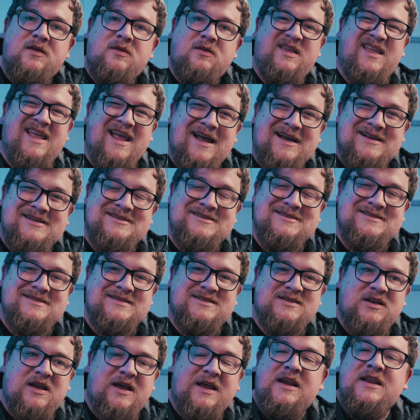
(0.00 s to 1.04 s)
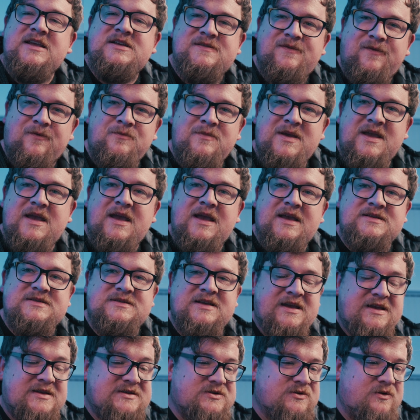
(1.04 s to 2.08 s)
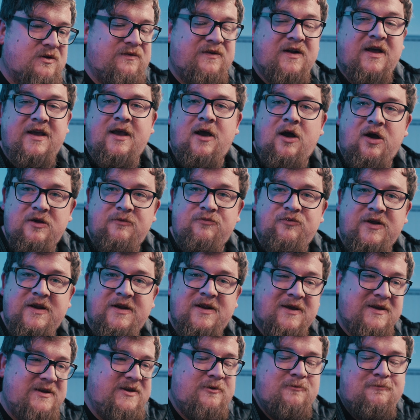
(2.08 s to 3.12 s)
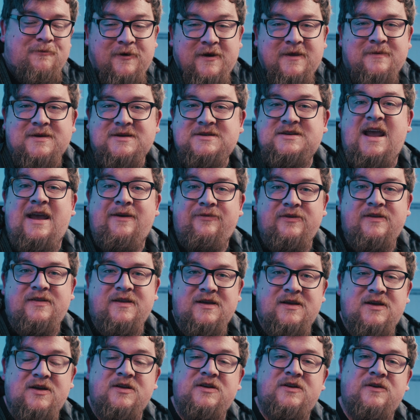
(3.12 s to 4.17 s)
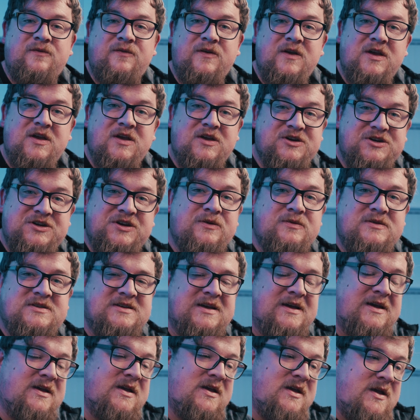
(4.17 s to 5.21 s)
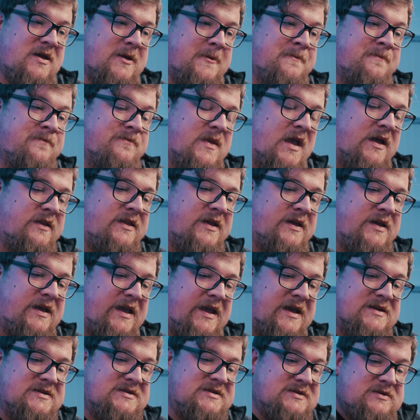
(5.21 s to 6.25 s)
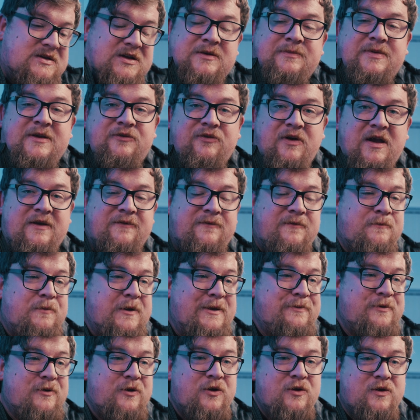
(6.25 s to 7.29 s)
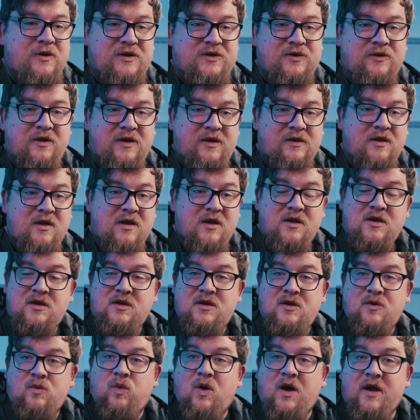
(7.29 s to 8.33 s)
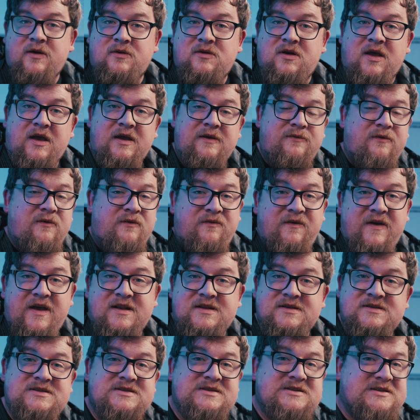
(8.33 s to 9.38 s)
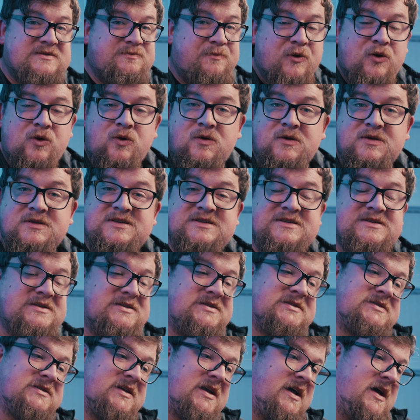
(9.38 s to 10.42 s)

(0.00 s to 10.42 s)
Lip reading: yes, at least for me as a sort of like hybrid, I do pretty much everything kind of shooter. I think it's going to be great for people who are doing wildlife, events, sports,